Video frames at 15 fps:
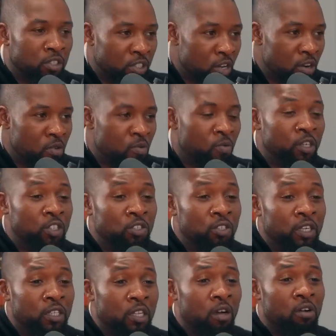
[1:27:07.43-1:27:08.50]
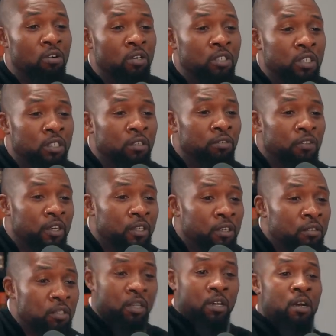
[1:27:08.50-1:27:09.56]
So once you get that oil change, you feel it.
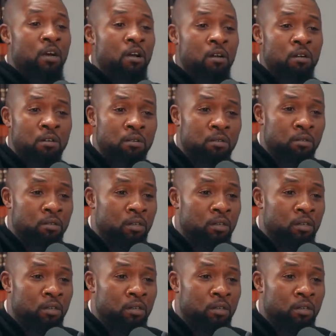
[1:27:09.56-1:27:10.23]
difference. Like, oh,